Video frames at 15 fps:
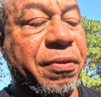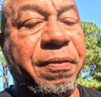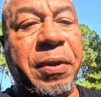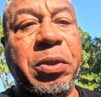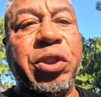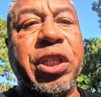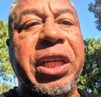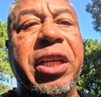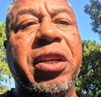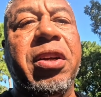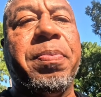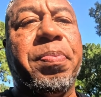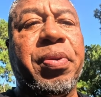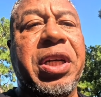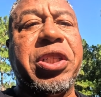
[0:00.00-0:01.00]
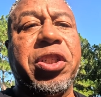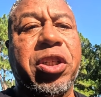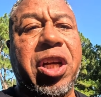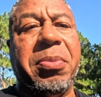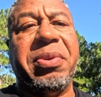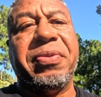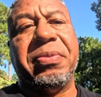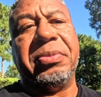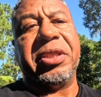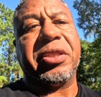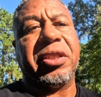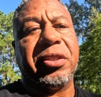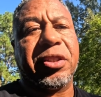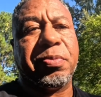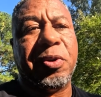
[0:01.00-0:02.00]
first get enough pressure coming from this
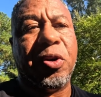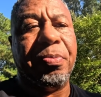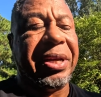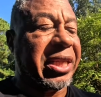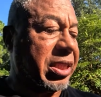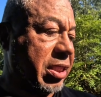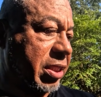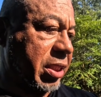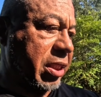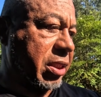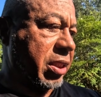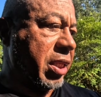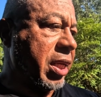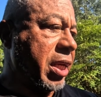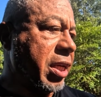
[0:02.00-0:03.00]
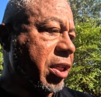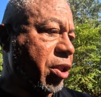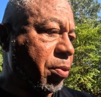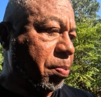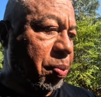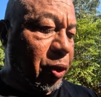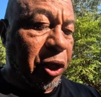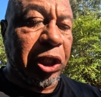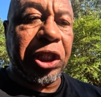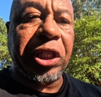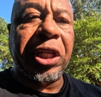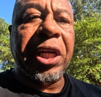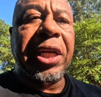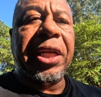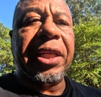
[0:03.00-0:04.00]
little small master cylinder to push
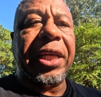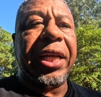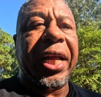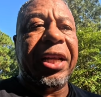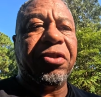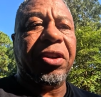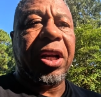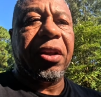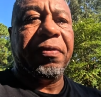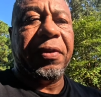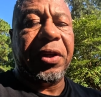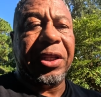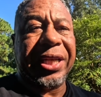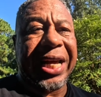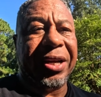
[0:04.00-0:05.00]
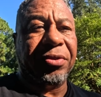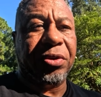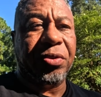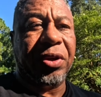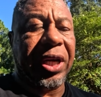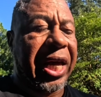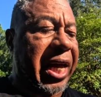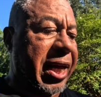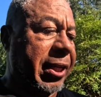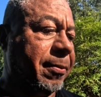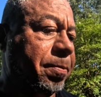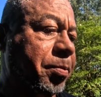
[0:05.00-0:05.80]
that hydraulic fluid down through the line.